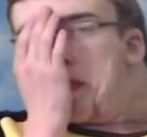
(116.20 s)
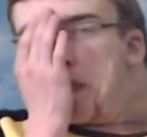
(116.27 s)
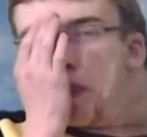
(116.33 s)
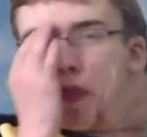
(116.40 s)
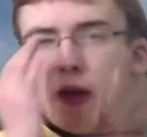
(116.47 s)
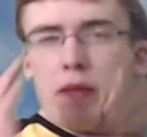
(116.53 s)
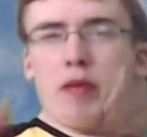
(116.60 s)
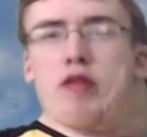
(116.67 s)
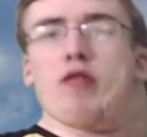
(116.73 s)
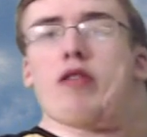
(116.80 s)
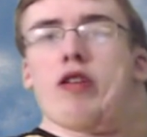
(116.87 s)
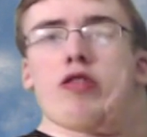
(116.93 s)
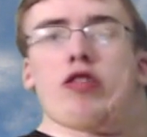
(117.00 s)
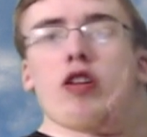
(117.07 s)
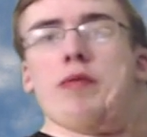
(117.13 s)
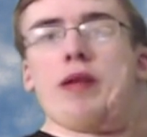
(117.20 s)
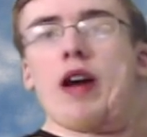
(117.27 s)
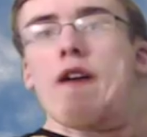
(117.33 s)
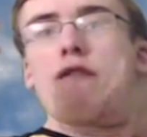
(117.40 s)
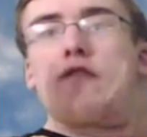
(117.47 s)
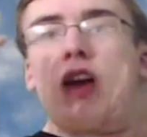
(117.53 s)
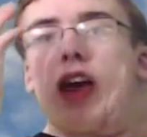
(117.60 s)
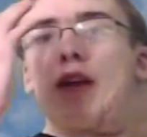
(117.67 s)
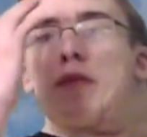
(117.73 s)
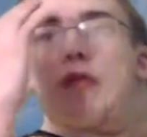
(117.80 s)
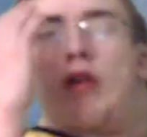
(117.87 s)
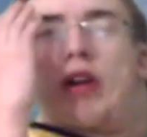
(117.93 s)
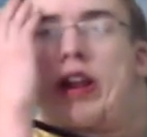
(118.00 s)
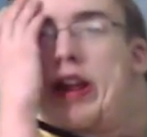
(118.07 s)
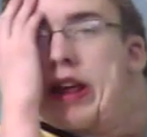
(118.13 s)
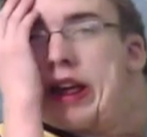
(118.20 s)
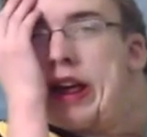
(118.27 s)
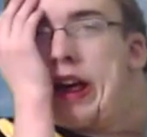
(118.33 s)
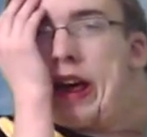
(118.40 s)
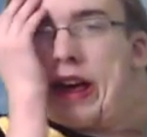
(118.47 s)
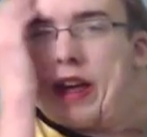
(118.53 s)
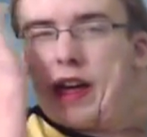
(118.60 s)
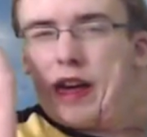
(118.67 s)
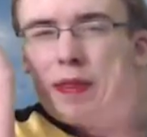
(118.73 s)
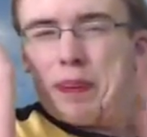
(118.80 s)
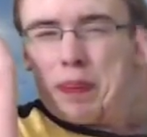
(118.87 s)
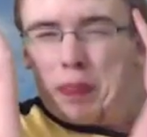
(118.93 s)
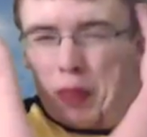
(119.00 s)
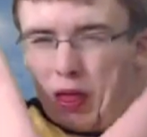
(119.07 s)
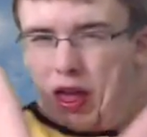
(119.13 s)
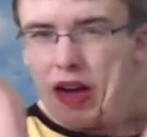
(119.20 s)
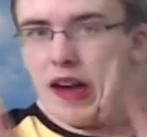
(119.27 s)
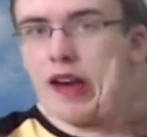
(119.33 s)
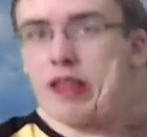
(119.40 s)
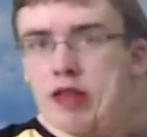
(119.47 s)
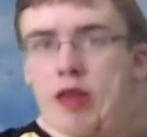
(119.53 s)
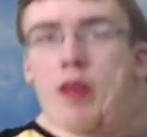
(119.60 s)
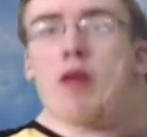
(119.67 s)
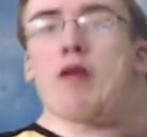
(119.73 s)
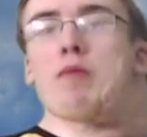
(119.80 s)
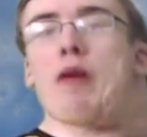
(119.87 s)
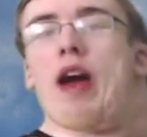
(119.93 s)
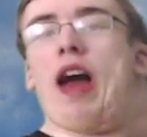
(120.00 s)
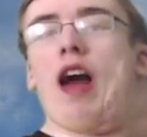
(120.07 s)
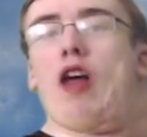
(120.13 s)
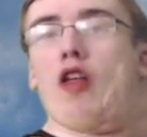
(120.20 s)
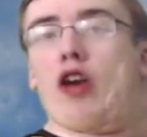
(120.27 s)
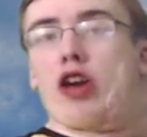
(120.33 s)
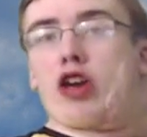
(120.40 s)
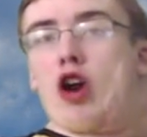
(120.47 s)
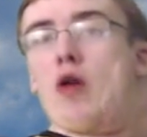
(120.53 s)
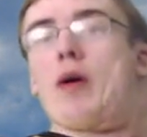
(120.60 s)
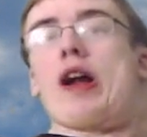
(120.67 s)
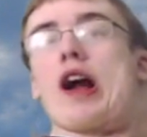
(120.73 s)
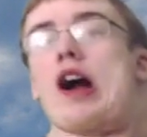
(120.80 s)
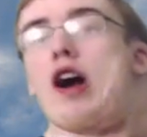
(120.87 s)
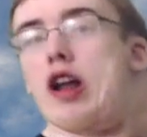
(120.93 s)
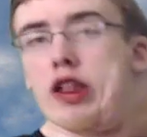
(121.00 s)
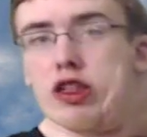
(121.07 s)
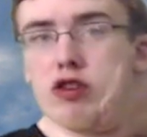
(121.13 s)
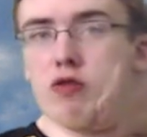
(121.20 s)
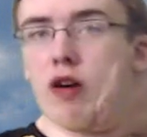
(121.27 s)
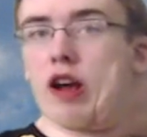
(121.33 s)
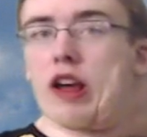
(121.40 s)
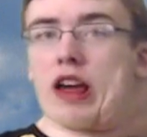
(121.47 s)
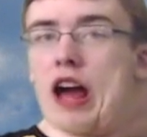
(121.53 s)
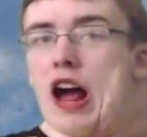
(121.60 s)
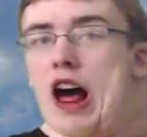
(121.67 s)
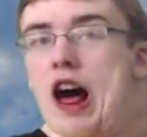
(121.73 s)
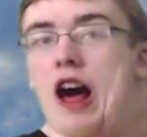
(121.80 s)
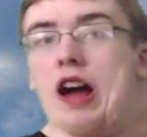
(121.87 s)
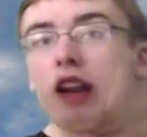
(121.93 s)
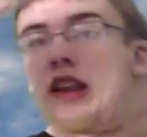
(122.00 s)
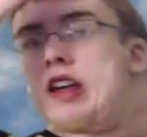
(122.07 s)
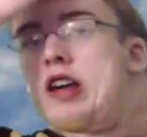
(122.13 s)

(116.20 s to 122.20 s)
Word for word: maybe you can do me a favor and explain to me what the hell is going on. If you're a god,